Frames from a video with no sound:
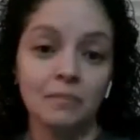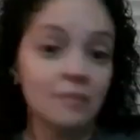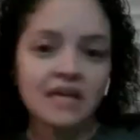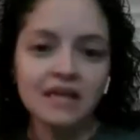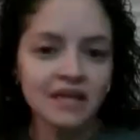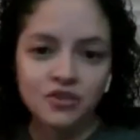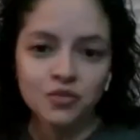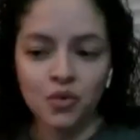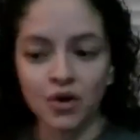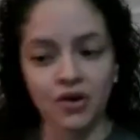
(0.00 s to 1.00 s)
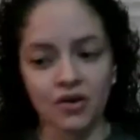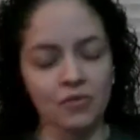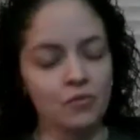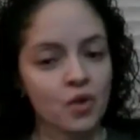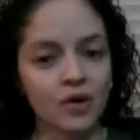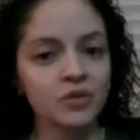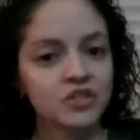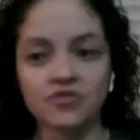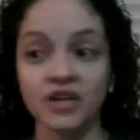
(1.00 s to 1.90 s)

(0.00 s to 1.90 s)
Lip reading: My kids were, one was